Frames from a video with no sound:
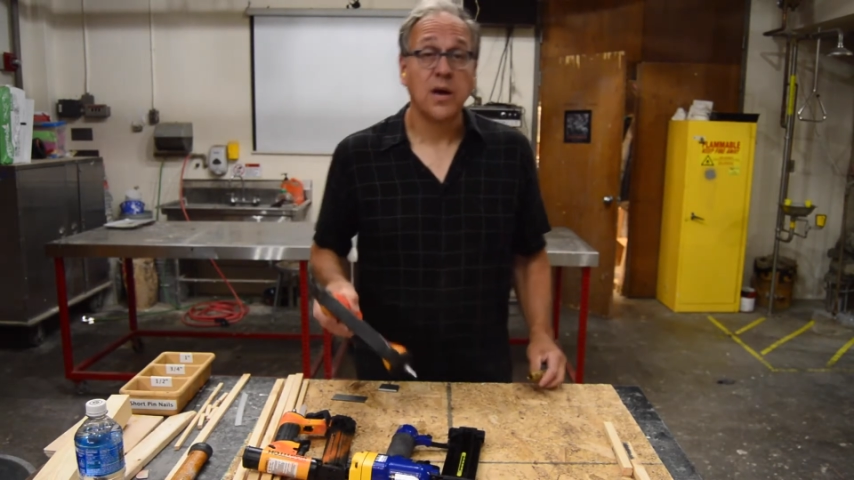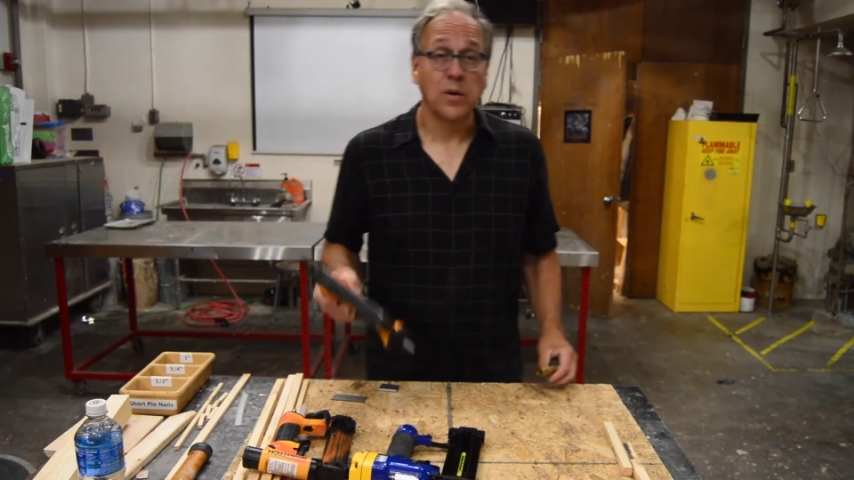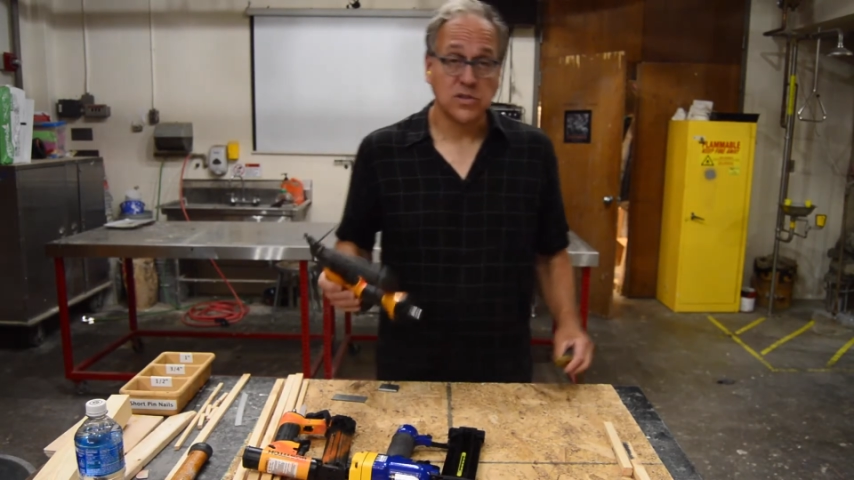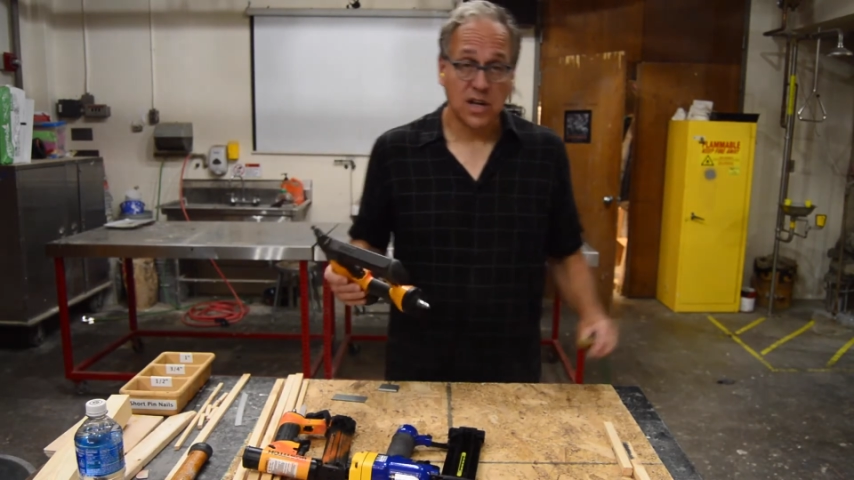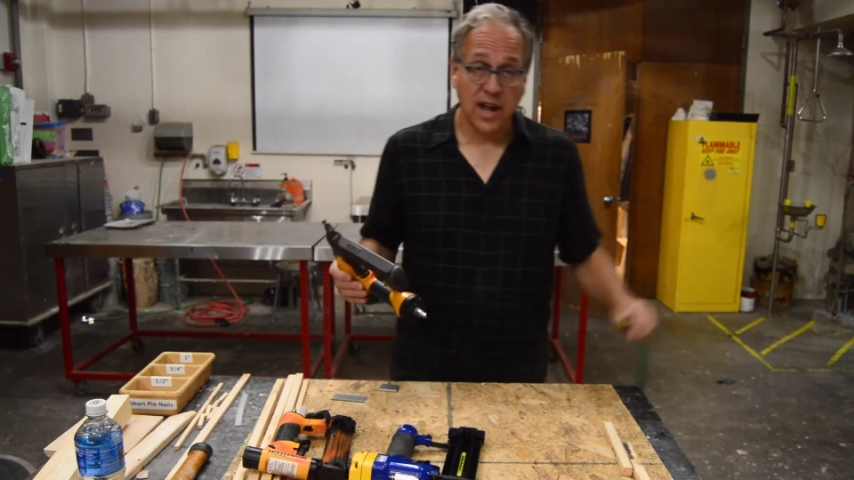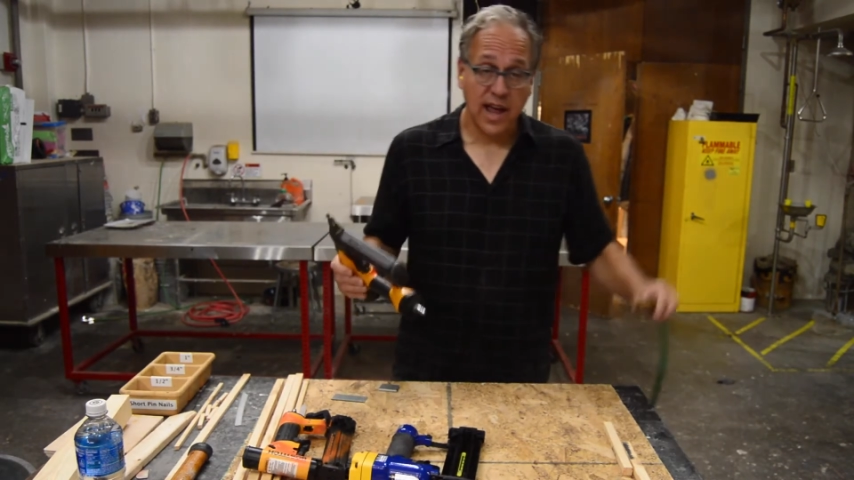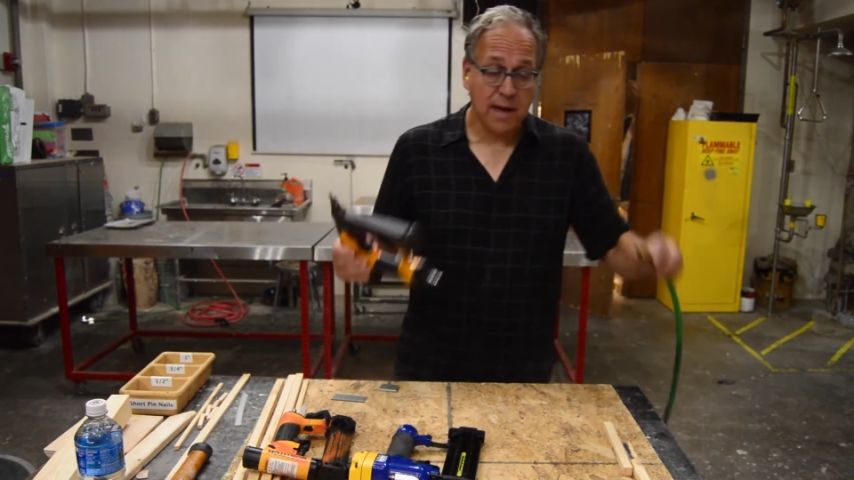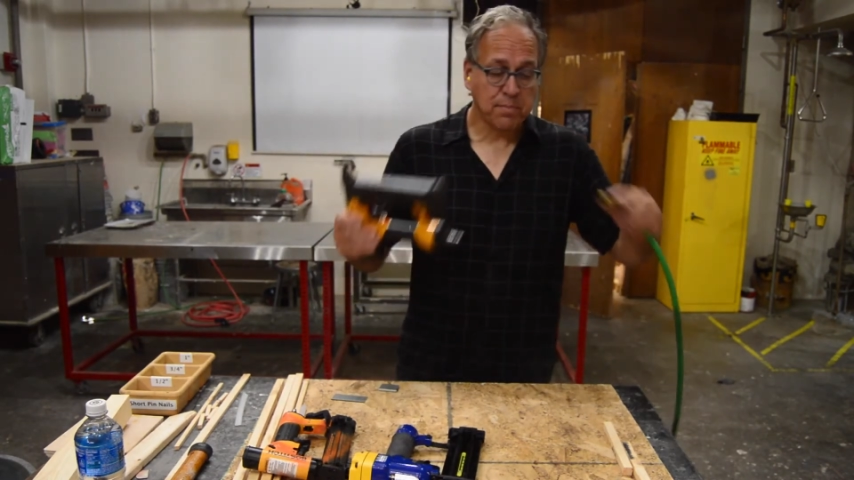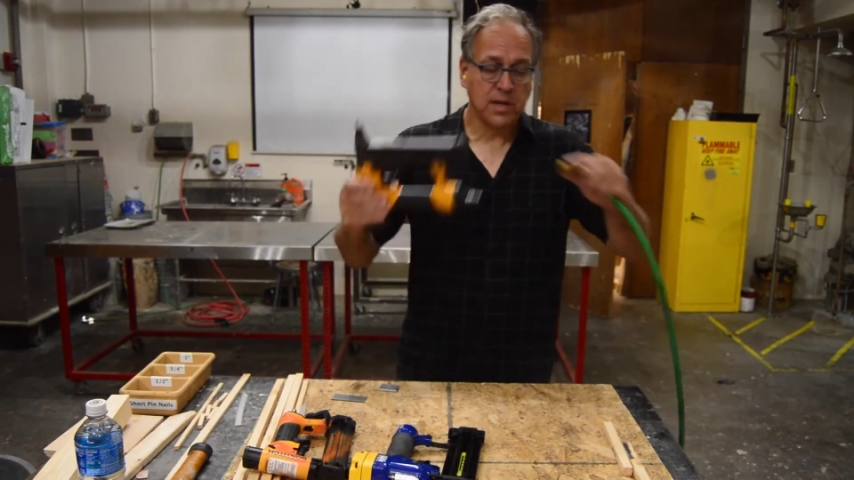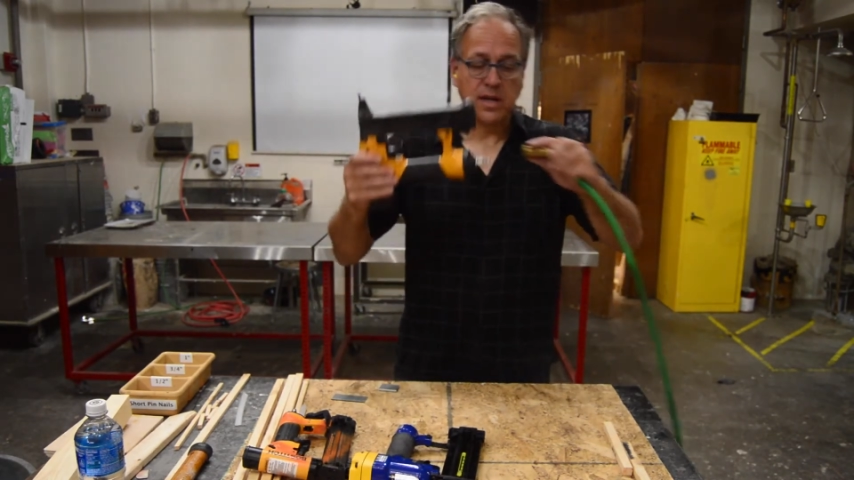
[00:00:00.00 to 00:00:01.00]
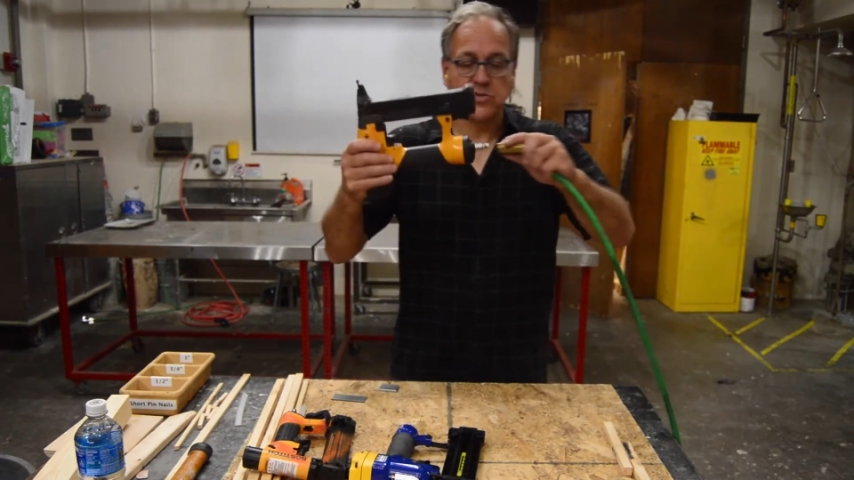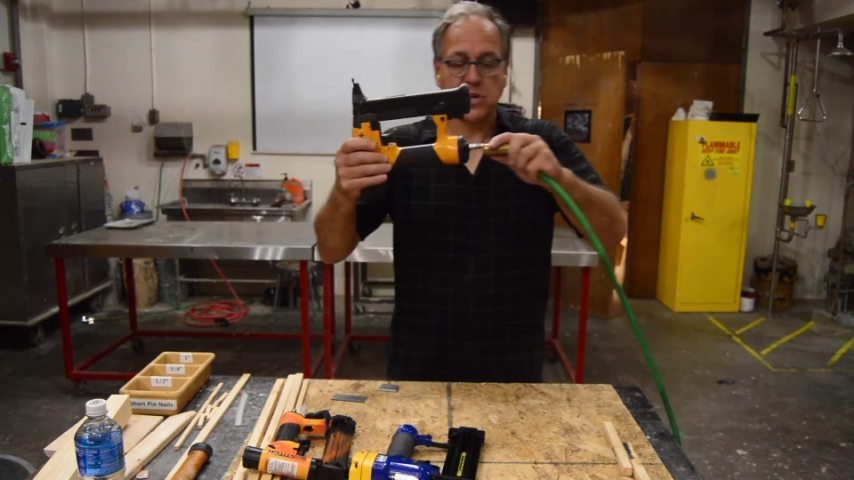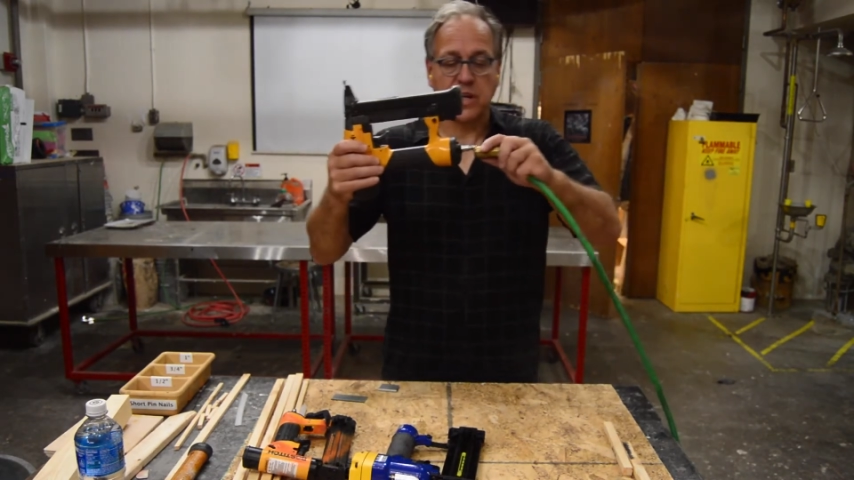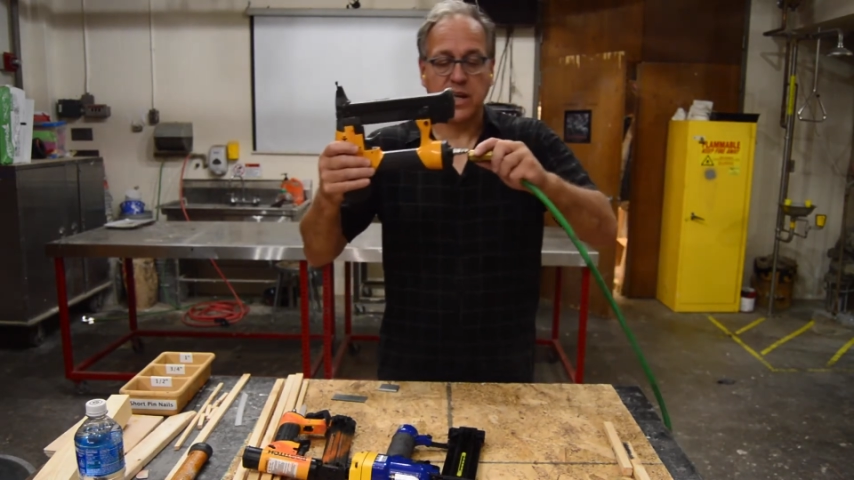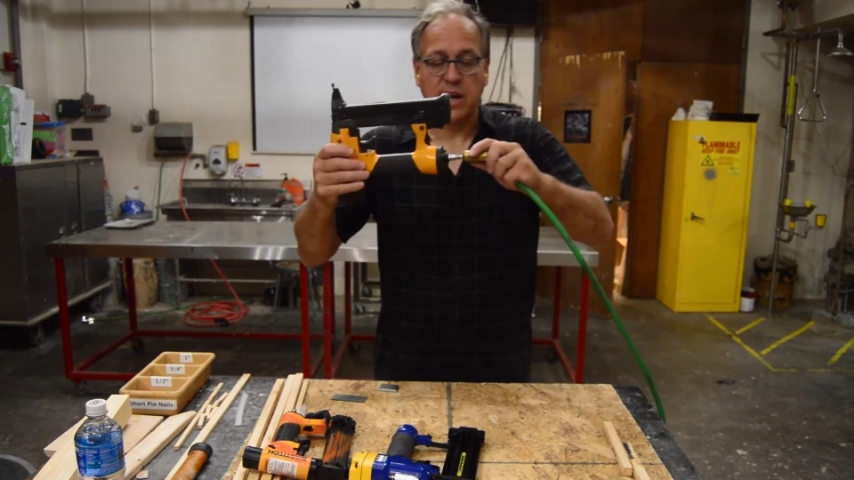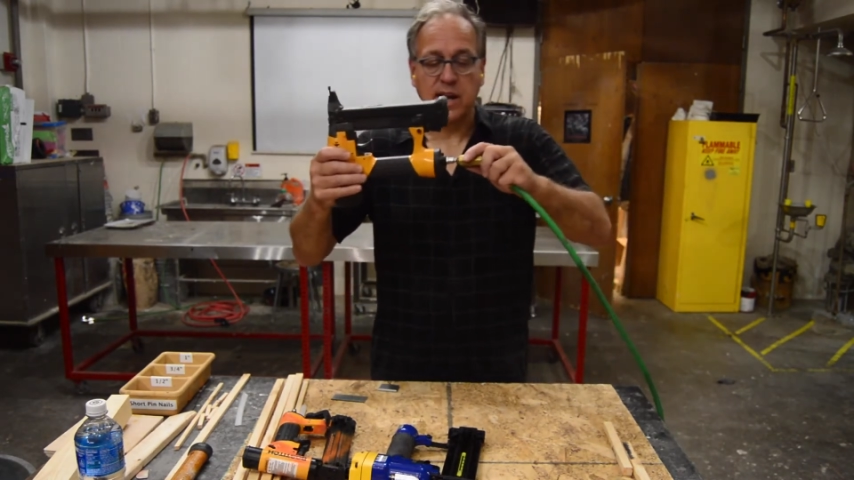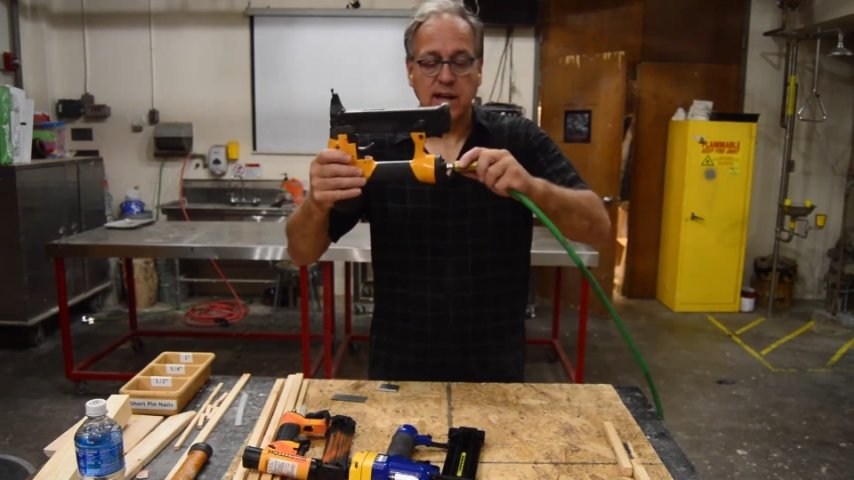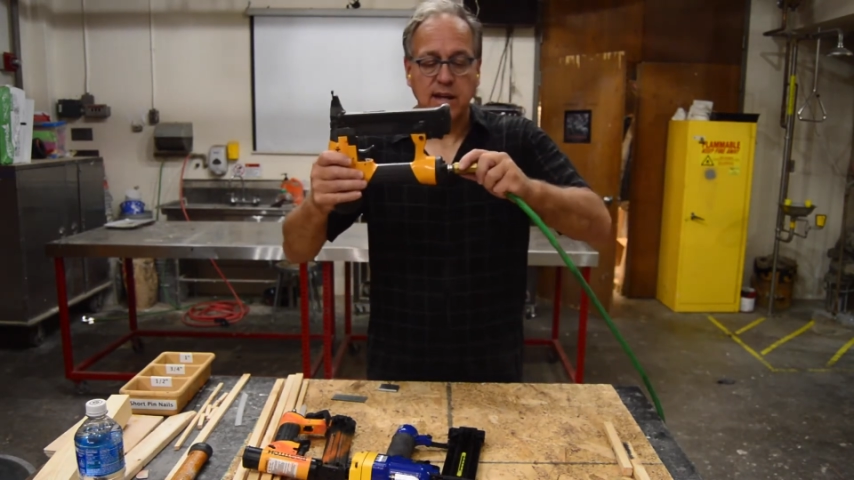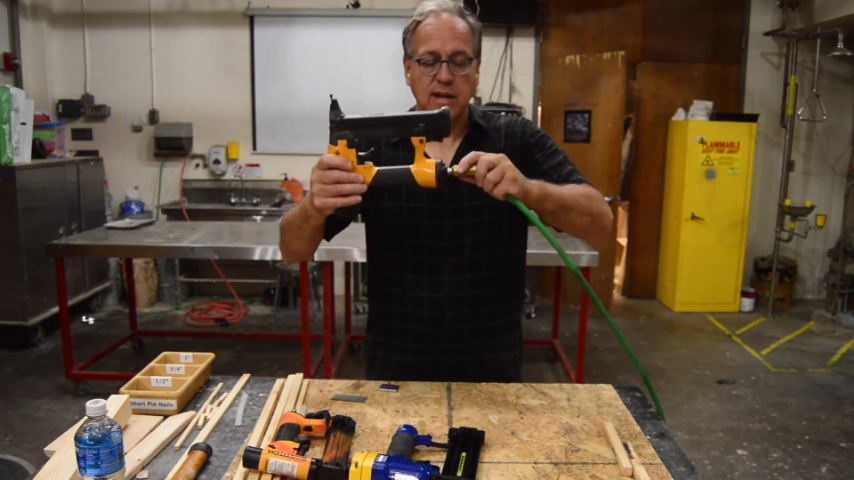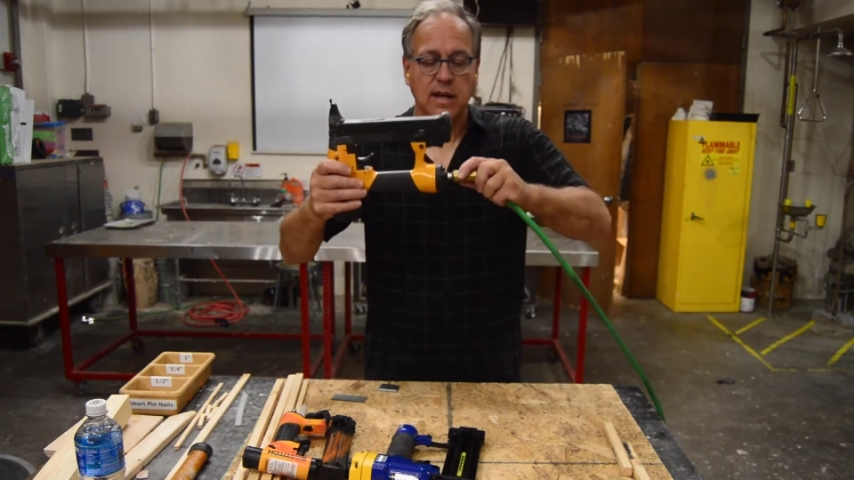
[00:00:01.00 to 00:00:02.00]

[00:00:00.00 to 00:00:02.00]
what's going to happen is you're going to get it on,